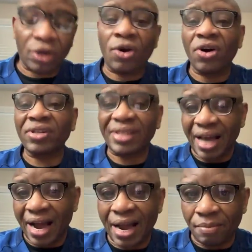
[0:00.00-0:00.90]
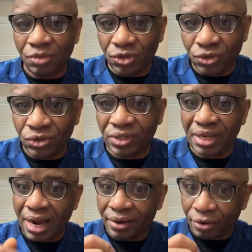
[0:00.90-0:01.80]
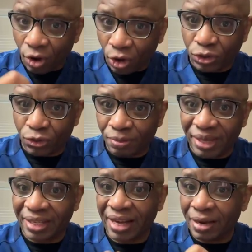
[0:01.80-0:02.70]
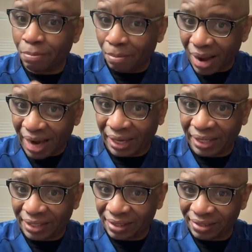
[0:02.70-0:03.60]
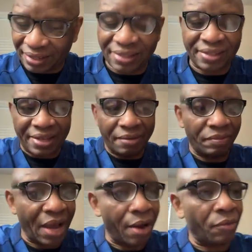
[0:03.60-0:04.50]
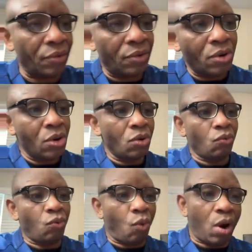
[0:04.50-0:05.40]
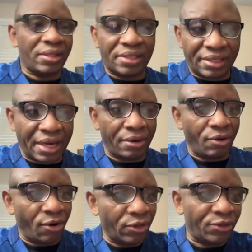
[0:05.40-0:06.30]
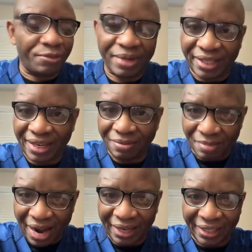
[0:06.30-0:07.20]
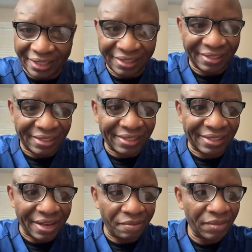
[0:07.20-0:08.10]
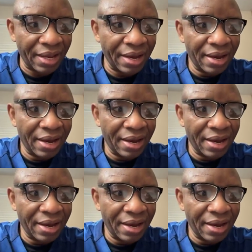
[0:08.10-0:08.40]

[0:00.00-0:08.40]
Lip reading: because I am using an automated marketing system. Now, what is an automated marketing system?